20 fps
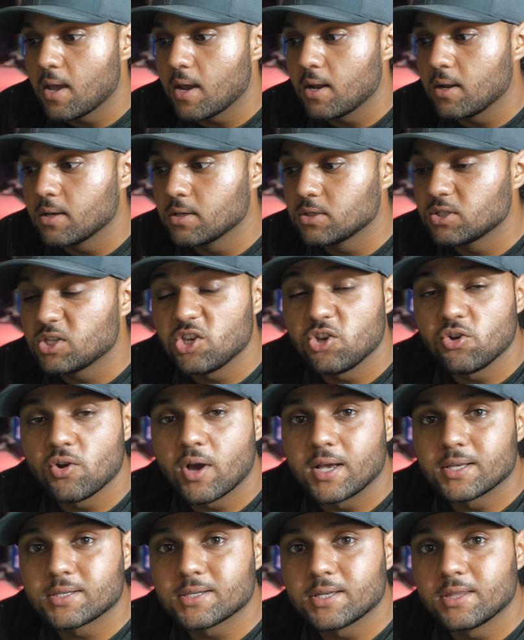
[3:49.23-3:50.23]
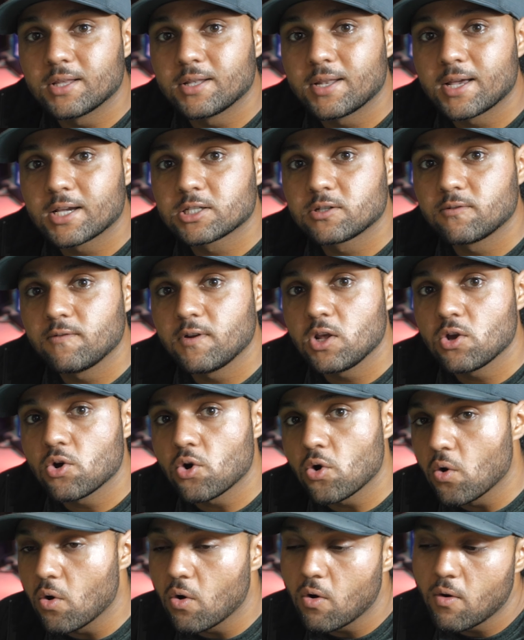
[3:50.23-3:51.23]
and see you guys in the next
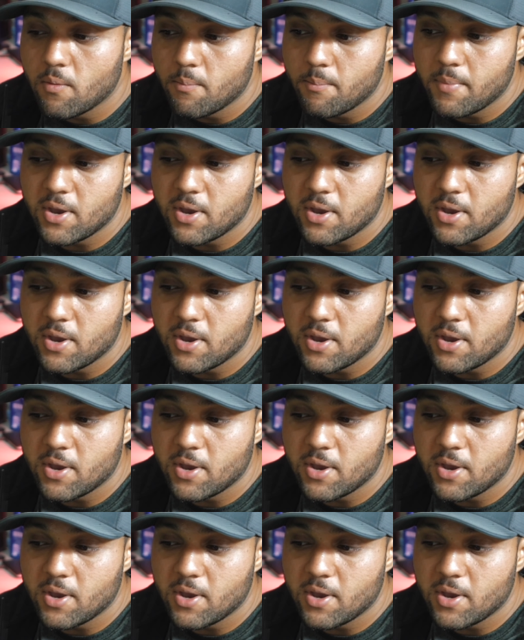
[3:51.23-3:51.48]
video